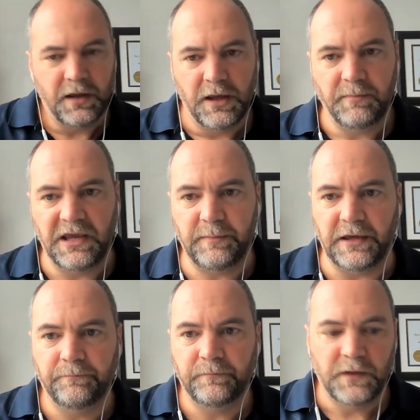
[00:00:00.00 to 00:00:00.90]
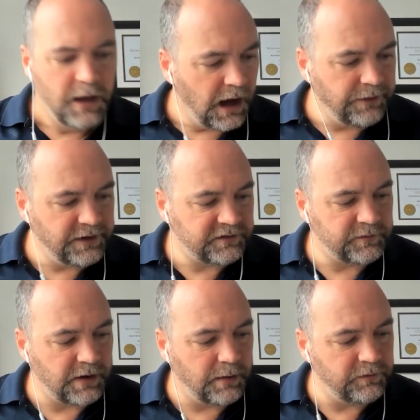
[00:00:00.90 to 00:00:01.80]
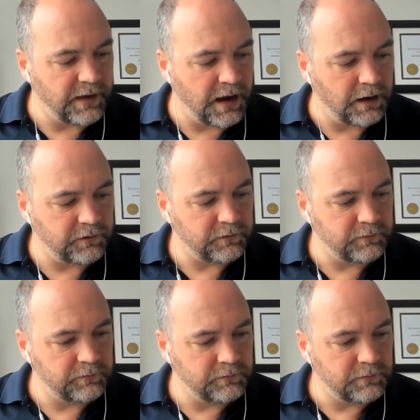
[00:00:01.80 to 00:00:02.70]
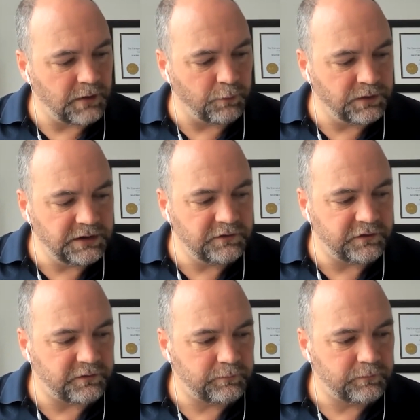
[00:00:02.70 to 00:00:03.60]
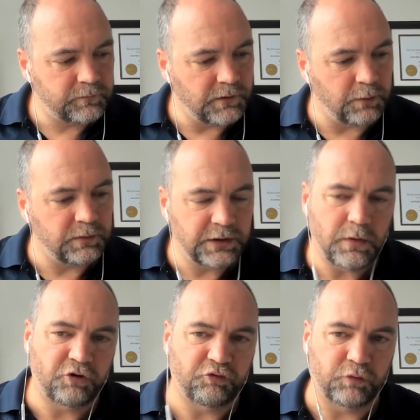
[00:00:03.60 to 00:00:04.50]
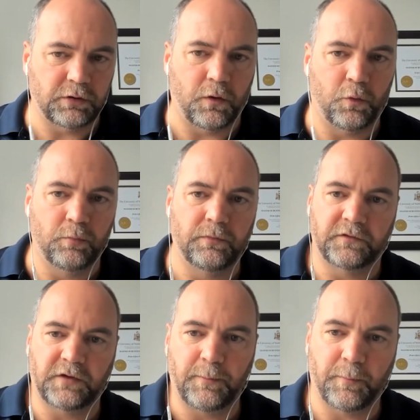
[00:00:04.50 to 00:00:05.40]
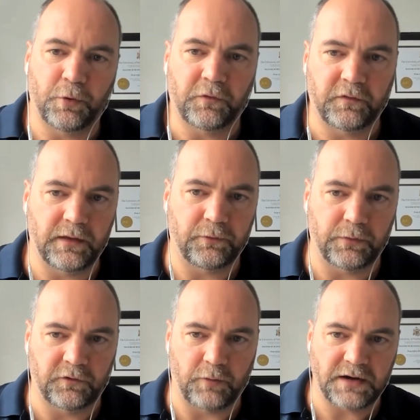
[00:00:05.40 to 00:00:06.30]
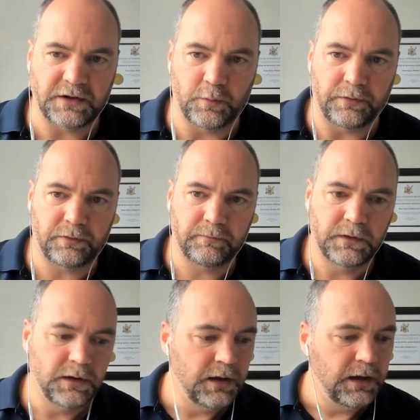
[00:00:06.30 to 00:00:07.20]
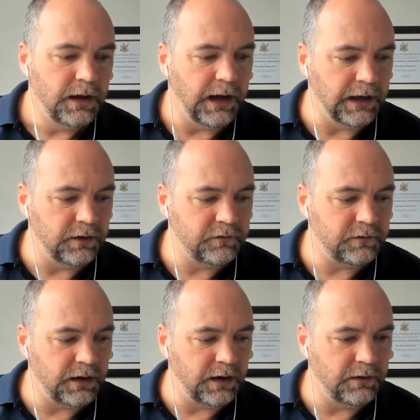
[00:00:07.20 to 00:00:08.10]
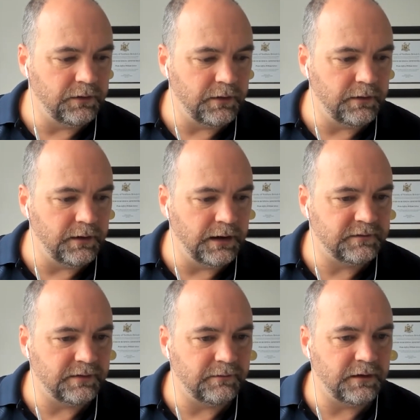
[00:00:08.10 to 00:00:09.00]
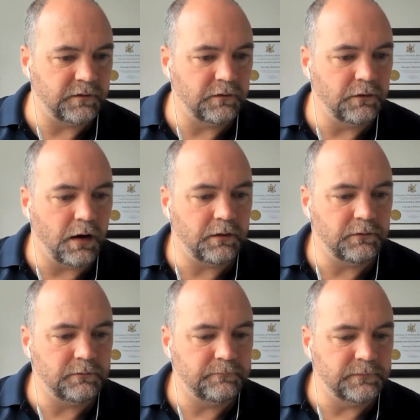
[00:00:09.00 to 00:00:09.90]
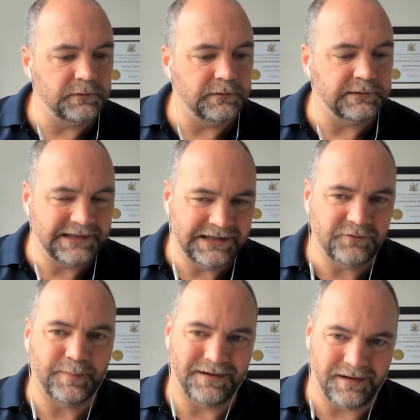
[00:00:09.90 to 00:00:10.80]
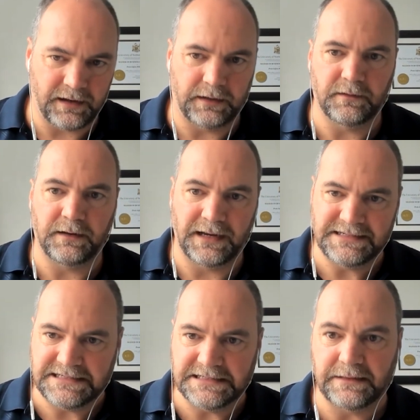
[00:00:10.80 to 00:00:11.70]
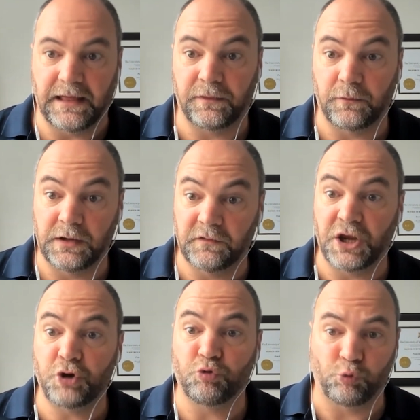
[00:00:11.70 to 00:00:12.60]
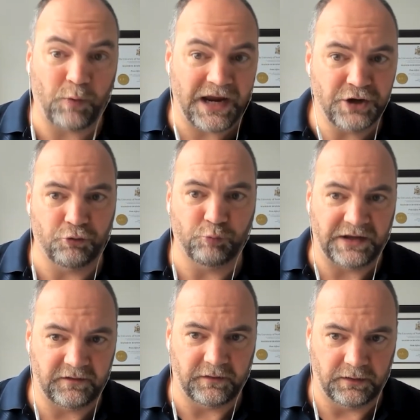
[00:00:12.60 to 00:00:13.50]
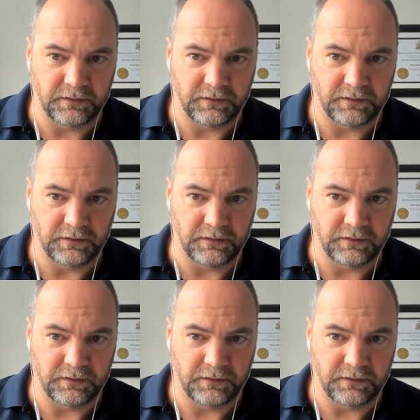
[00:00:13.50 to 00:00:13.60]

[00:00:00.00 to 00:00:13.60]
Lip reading: Maybe. I think sometimes that I really just I really want to drill home the type of person that they're interacting with, and and and to not leave behind an idea that there is a greater reason